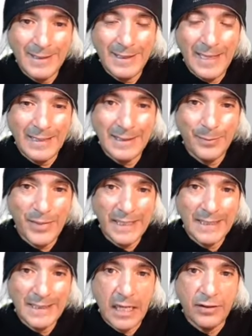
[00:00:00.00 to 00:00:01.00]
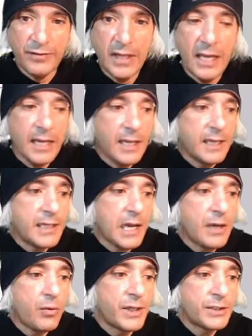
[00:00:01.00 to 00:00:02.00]
Okay, so that's the big stuff.
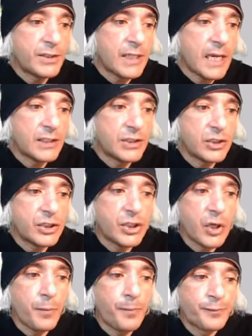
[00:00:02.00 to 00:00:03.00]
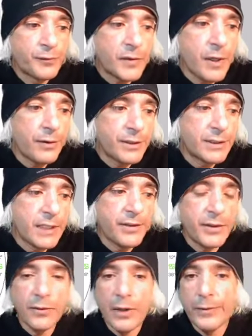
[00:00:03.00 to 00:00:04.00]
Now I want you guys to show no, there's
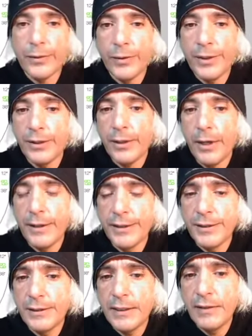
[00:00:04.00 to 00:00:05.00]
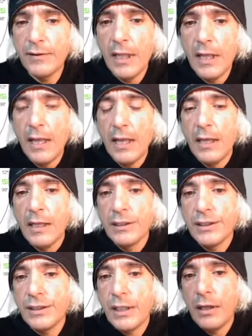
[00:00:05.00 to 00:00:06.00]
nothing wrong with wearing your heart on your sleeve.
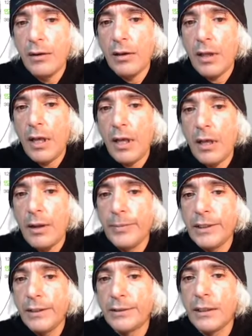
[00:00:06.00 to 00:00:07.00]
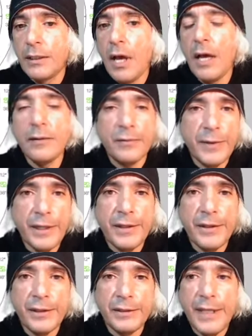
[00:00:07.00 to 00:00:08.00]
So, uh, but there's a lot
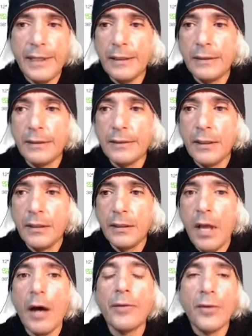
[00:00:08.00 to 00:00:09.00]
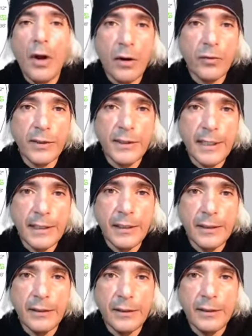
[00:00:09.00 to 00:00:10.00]
with taking, there's a lot wrong with
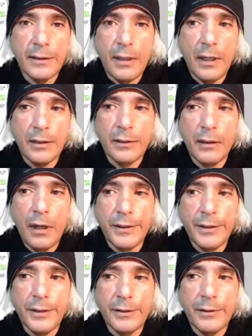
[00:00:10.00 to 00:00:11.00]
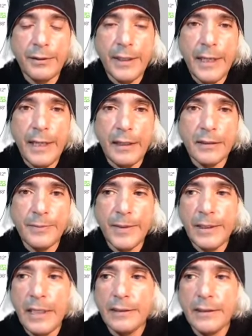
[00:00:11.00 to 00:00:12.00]
taking uh, the law into your own hands,
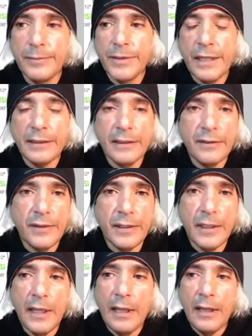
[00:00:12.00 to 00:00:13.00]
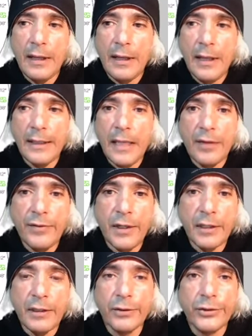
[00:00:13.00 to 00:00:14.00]
but that's subjective, and I have
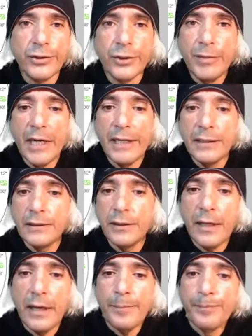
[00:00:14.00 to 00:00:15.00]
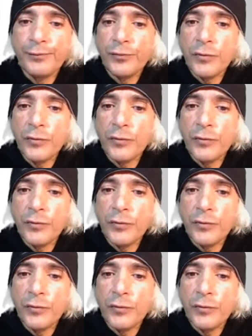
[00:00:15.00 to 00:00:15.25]
a cultural bias to that.